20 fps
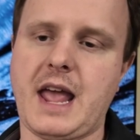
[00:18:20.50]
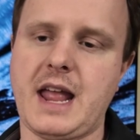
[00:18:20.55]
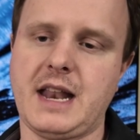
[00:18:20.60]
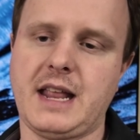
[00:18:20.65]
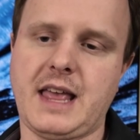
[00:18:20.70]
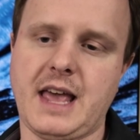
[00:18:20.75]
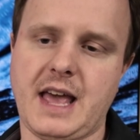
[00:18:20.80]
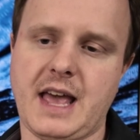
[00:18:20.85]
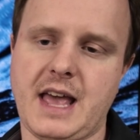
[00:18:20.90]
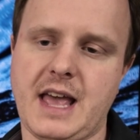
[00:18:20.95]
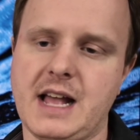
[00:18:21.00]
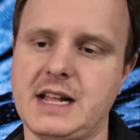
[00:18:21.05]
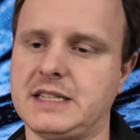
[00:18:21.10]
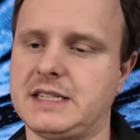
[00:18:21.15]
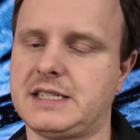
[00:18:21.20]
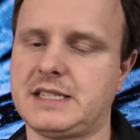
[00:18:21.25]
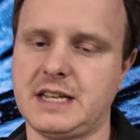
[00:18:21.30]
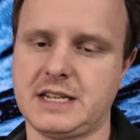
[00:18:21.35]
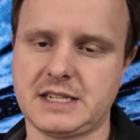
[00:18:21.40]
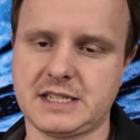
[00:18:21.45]
8K at
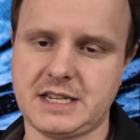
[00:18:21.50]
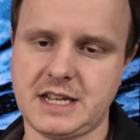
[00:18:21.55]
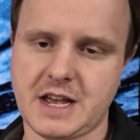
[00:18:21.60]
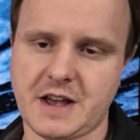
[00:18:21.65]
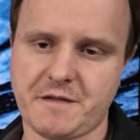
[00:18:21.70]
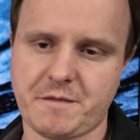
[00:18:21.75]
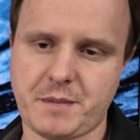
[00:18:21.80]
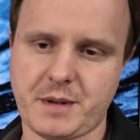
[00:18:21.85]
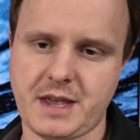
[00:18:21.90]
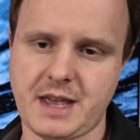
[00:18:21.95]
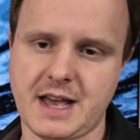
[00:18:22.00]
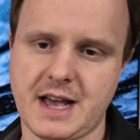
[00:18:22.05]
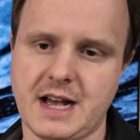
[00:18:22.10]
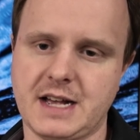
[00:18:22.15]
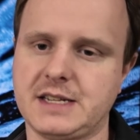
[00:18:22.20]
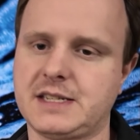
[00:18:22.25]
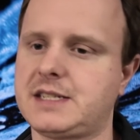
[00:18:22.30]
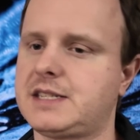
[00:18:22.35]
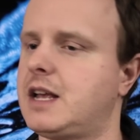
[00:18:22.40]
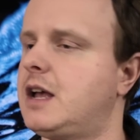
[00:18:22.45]
60
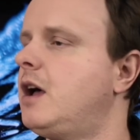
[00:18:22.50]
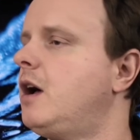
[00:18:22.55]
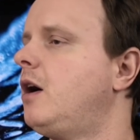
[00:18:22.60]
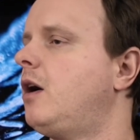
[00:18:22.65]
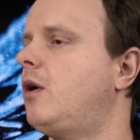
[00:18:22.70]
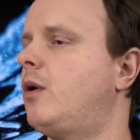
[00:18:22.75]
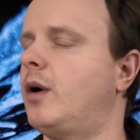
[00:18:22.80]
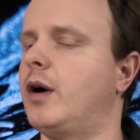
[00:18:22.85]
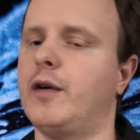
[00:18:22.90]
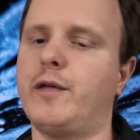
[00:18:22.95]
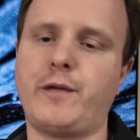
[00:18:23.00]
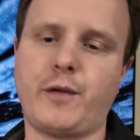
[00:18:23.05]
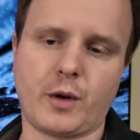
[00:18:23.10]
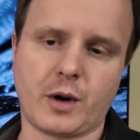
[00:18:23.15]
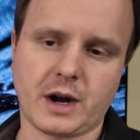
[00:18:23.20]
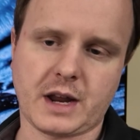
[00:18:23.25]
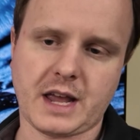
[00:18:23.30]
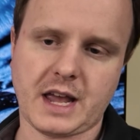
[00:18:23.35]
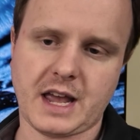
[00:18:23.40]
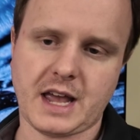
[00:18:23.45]
FPS or
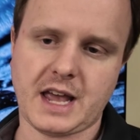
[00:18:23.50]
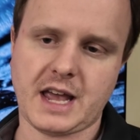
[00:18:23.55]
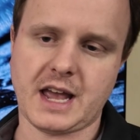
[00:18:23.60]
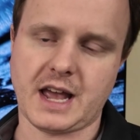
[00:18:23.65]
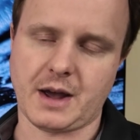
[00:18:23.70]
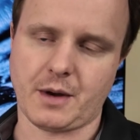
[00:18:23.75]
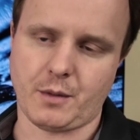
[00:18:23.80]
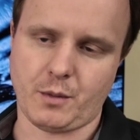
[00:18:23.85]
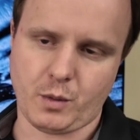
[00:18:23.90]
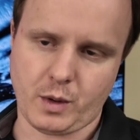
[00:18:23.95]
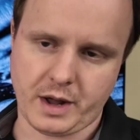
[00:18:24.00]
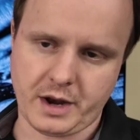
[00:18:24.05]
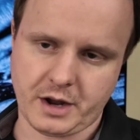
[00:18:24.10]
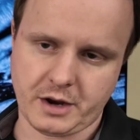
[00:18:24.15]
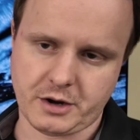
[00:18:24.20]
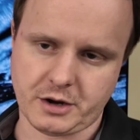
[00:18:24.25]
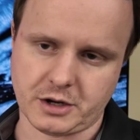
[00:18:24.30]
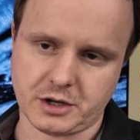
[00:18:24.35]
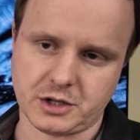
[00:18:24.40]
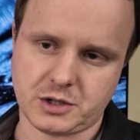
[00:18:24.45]
4K at
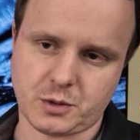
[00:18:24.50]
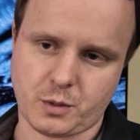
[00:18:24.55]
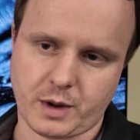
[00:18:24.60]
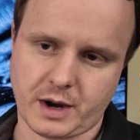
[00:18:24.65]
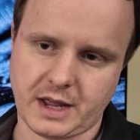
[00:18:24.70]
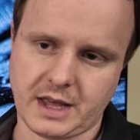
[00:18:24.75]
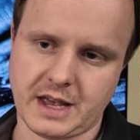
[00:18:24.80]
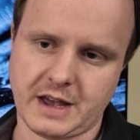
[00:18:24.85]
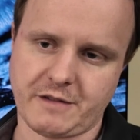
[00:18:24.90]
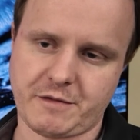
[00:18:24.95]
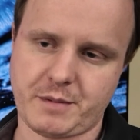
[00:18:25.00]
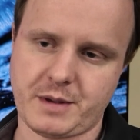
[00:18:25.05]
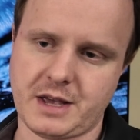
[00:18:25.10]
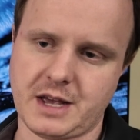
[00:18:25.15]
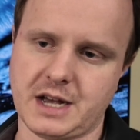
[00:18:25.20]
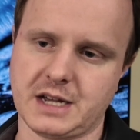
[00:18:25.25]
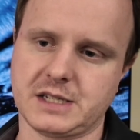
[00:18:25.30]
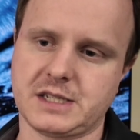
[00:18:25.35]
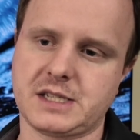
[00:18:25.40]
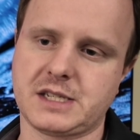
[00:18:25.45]
120
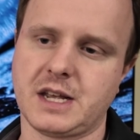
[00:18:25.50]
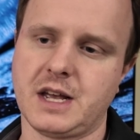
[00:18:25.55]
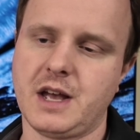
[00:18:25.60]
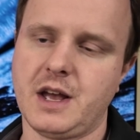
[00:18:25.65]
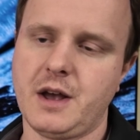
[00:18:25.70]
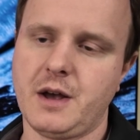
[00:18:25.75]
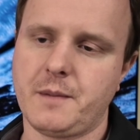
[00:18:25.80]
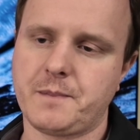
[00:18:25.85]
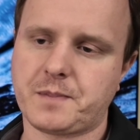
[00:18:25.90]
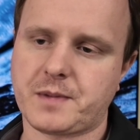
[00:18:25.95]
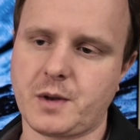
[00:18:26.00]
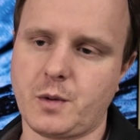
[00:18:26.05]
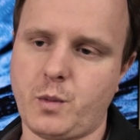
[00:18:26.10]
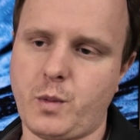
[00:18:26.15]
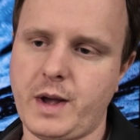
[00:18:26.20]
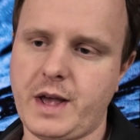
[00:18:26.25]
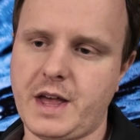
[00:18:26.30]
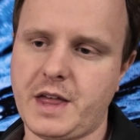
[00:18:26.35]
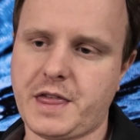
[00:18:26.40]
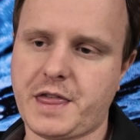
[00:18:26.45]
FPS
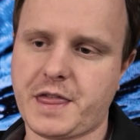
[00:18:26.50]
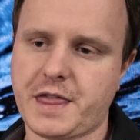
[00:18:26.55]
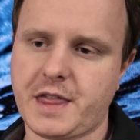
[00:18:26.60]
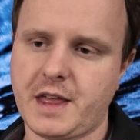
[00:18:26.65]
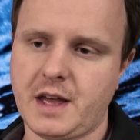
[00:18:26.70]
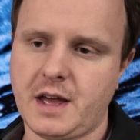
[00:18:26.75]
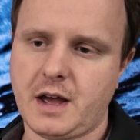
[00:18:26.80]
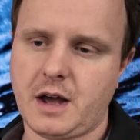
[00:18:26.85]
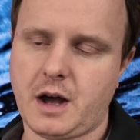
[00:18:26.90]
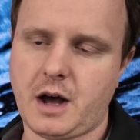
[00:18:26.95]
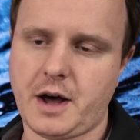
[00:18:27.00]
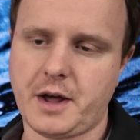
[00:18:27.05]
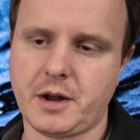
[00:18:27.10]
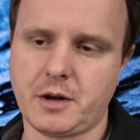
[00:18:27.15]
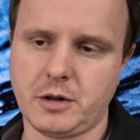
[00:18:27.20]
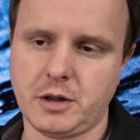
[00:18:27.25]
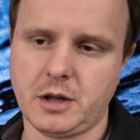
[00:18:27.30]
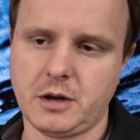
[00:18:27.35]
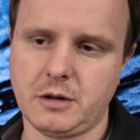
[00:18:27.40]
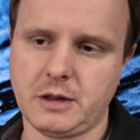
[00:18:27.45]
with
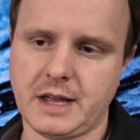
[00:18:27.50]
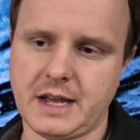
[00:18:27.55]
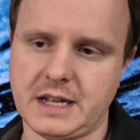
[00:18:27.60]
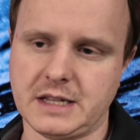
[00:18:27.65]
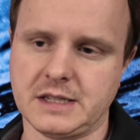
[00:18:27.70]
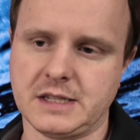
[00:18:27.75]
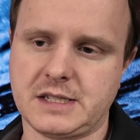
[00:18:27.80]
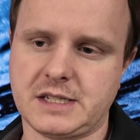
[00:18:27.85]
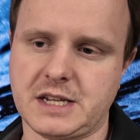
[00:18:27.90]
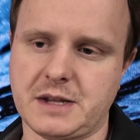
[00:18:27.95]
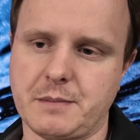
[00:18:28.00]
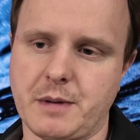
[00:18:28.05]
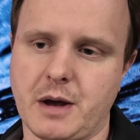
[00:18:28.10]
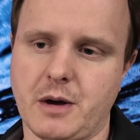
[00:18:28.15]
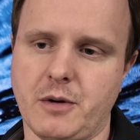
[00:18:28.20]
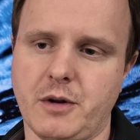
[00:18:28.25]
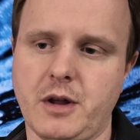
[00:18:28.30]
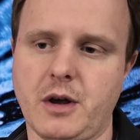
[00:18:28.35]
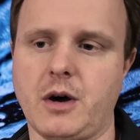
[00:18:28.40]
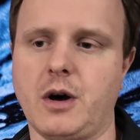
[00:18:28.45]
auto low latency
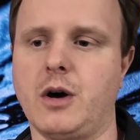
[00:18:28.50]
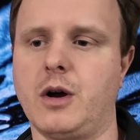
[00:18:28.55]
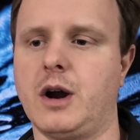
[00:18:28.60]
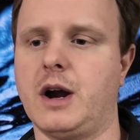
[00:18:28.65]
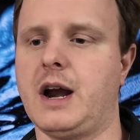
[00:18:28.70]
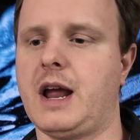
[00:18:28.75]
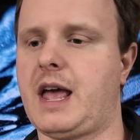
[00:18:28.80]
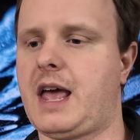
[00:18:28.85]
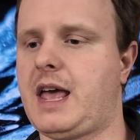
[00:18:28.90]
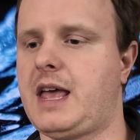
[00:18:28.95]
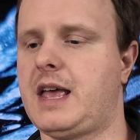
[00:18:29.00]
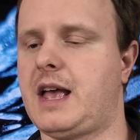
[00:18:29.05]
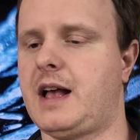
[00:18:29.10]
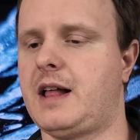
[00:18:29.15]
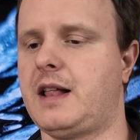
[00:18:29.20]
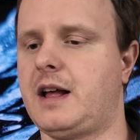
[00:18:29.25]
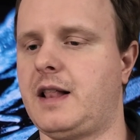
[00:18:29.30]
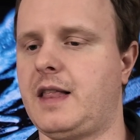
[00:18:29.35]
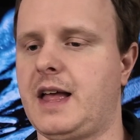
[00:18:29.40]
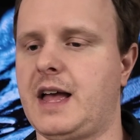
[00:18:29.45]
mode or
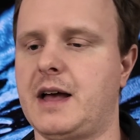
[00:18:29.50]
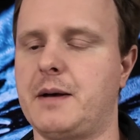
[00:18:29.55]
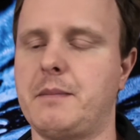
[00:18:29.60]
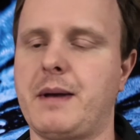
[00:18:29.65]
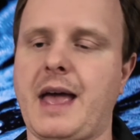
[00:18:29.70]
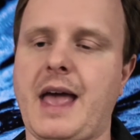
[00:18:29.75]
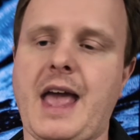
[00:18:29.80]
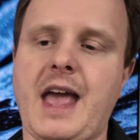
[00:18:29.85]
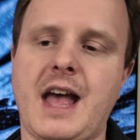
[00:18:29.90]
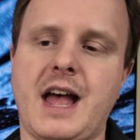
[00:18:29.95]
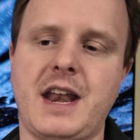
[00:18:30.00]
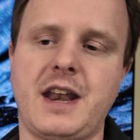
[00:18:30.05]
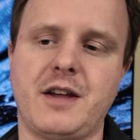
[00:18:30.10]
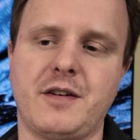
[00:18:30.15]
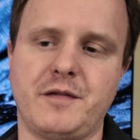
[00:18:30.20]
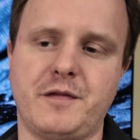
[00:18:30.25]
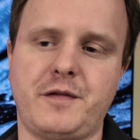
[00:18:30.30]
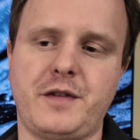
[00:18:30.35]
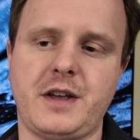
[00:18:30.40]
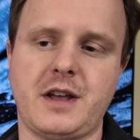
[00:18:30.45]
ALLM and
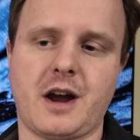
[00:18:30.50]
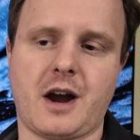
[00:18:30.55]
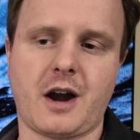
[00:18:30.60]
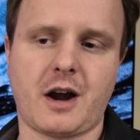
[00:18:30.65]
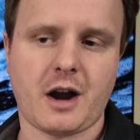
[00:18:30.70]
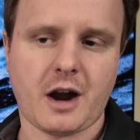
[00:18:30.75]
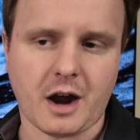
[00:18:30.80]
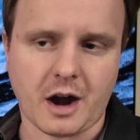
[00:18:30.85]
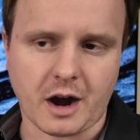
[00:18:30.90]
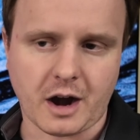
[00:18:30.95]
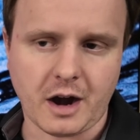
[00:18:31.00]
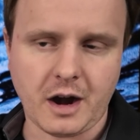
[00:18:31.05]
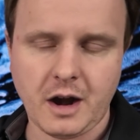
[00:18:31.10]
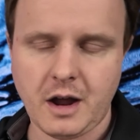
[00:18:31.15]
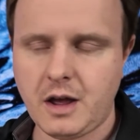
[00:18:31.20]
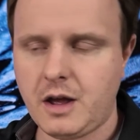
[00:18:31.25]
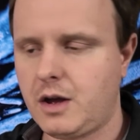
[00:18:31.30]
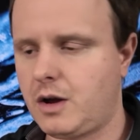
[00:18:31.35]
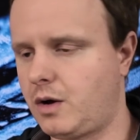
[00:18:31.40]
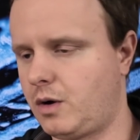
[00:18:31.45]
VRR
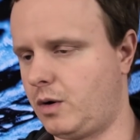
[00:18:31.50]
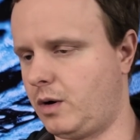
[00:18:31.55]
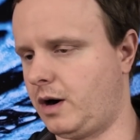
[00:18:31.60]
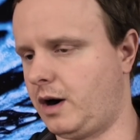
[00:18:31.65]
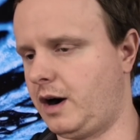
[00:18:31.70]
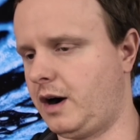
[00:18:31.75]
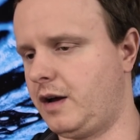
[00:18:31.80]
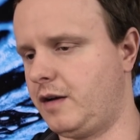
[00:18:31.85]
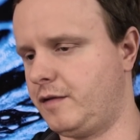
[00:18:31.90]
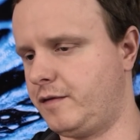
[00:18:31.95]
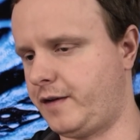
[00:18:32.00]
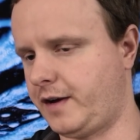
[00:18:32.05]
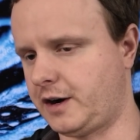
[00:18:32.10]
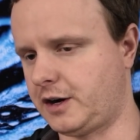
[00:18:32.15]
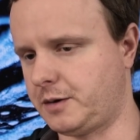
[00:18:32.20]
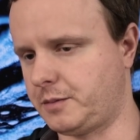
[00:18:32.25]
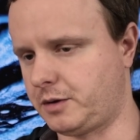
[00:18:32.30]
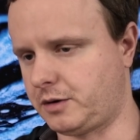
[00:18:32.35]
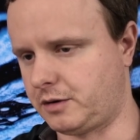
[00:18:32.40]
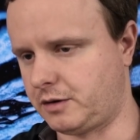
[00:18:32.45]
or
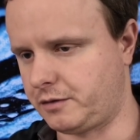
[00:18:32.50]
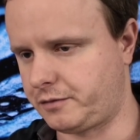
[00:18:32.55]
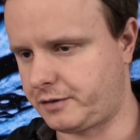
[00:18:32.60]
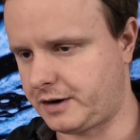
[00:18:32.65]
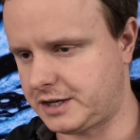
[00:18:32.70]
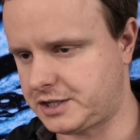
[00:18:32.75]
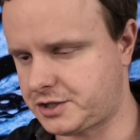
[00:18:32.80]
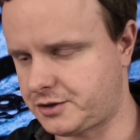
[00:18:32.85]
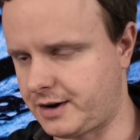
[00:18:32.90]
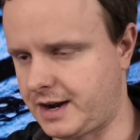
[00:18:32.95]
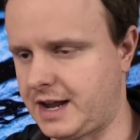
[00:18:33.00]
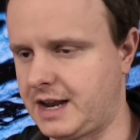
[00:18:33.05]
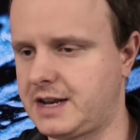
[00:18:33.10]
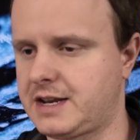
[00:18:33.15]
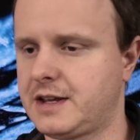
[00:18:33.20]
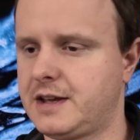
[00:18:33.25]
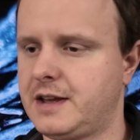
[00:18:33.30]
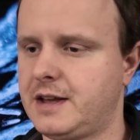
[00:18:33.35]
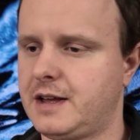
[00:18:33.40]
variable refresh rate.